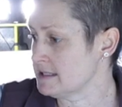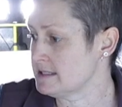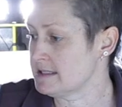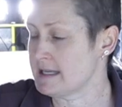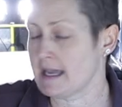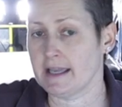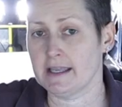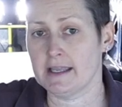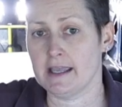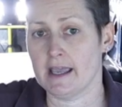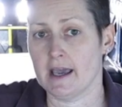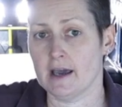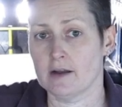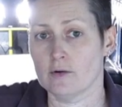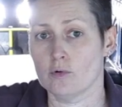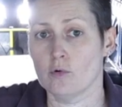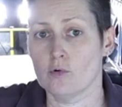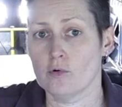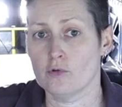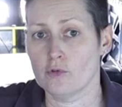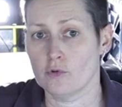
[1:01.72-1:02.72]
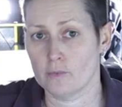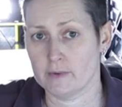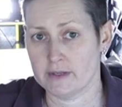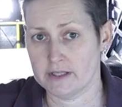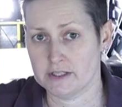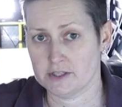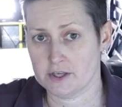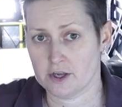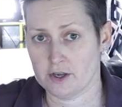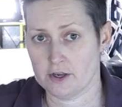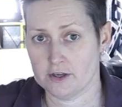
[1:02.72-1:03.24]
to take out all the
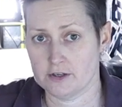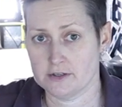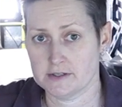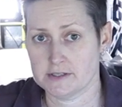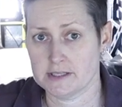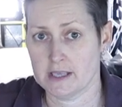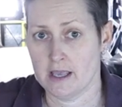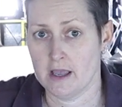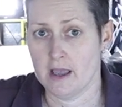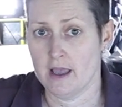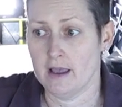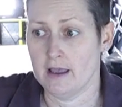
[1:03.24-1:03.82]
windows